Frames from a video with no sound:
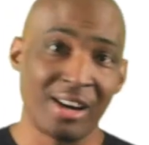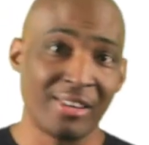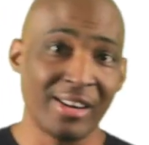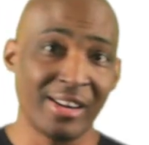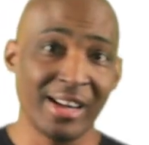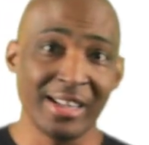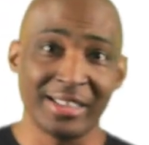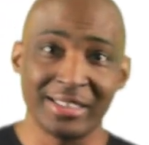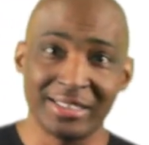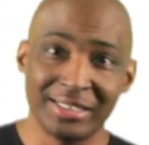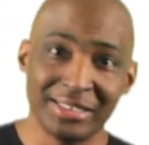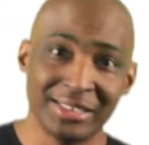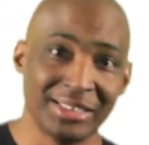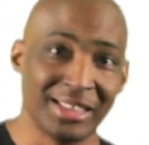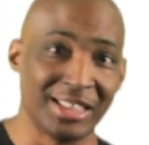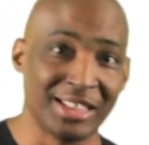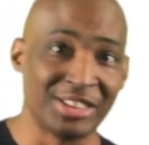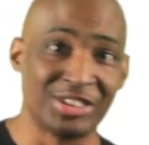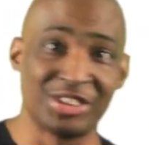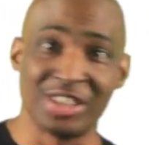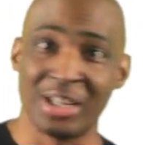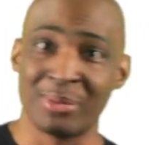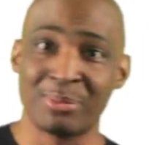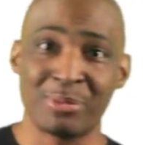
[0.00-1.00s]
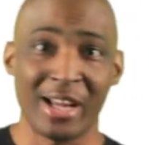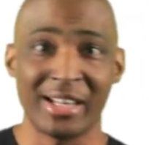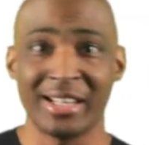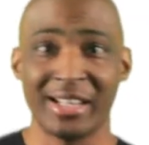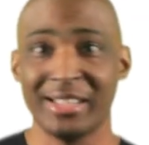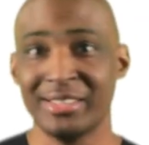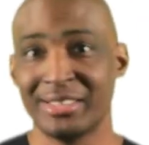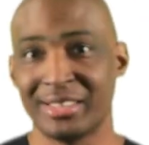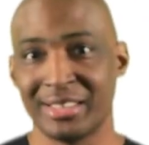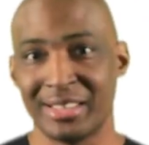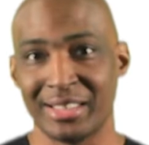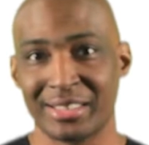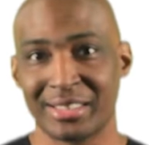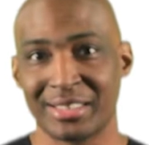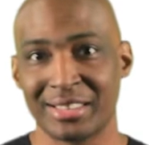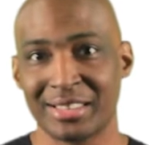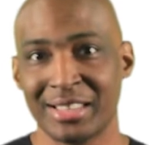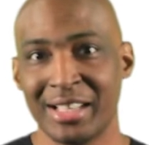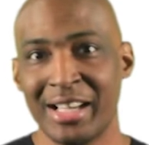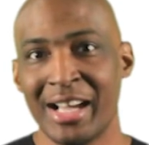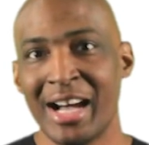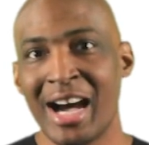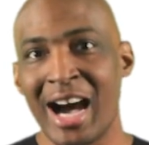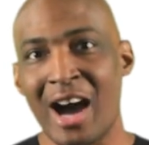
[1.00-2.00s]
right, let's jump right into
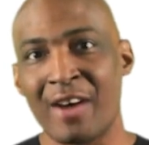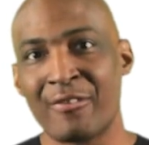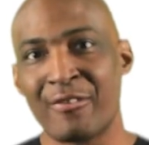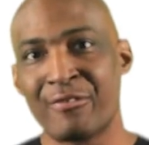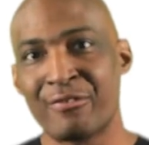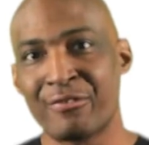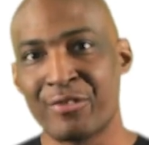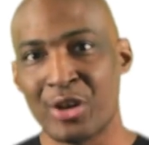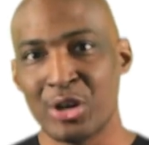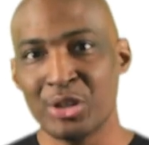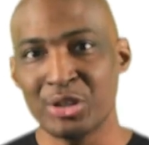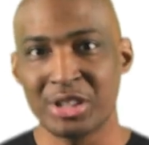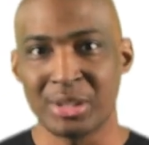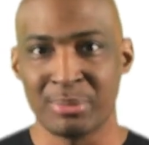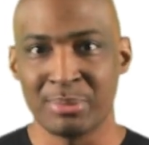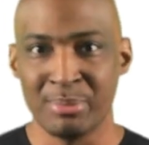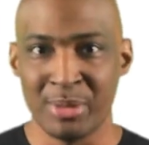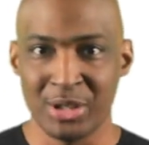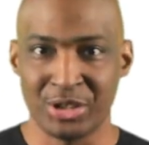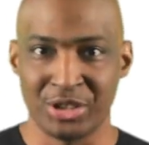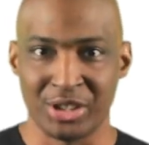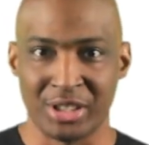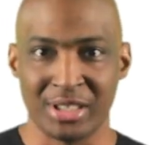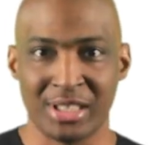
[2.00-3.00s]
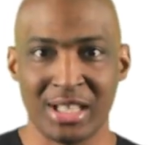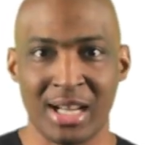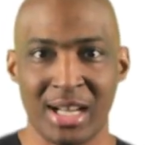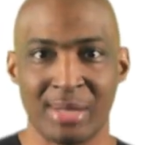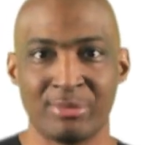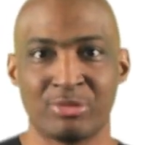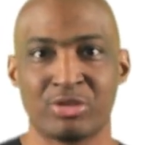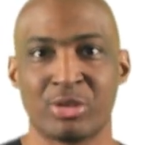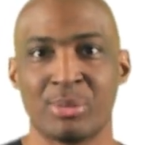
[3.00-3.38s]
this. Our first submission comes from